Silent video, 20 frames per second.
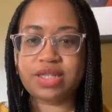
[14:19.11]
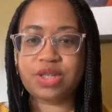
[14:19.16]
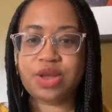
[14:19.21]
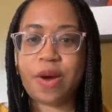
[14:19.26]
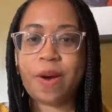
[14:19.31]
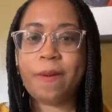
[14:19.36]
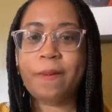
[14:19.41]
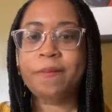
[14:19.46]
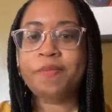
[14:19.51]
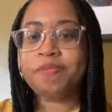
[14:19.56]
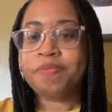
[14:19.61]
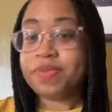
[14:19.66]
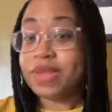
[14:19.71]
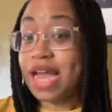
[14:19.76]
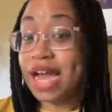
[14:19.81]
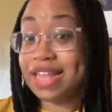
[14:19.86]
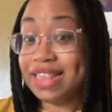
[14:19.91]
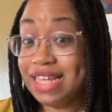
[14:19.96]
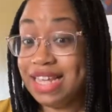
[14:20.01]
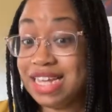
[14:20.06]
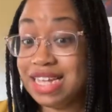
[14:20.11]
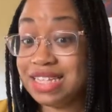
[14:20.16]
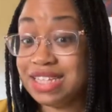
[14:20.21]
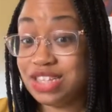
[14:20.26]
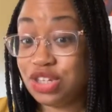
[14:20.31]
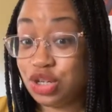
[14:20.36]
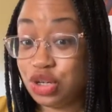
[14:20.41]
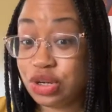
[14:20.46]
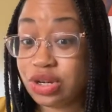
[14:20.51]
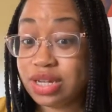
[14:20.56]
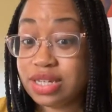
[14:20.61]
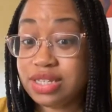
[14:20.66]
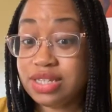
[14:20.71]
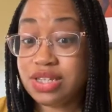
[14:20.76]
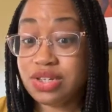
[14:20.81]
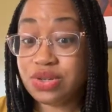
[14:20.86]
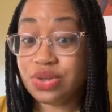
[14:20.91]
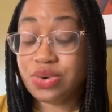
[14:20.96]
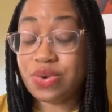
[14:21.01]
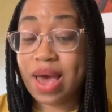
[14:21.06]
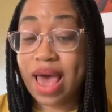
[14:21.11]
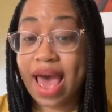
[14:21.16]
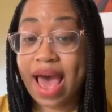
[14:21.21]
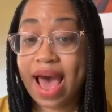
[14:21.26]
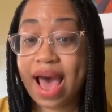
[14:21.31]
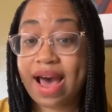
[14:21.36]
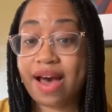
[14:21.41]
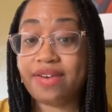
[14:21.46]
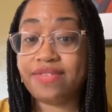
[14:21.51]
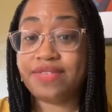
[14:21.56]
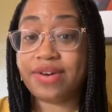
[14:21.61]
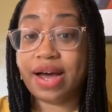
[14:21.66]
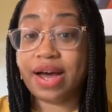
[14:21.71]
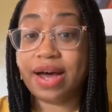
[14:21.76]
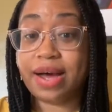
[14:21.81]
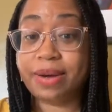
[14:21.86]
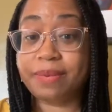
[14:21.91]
So I think it's good to have,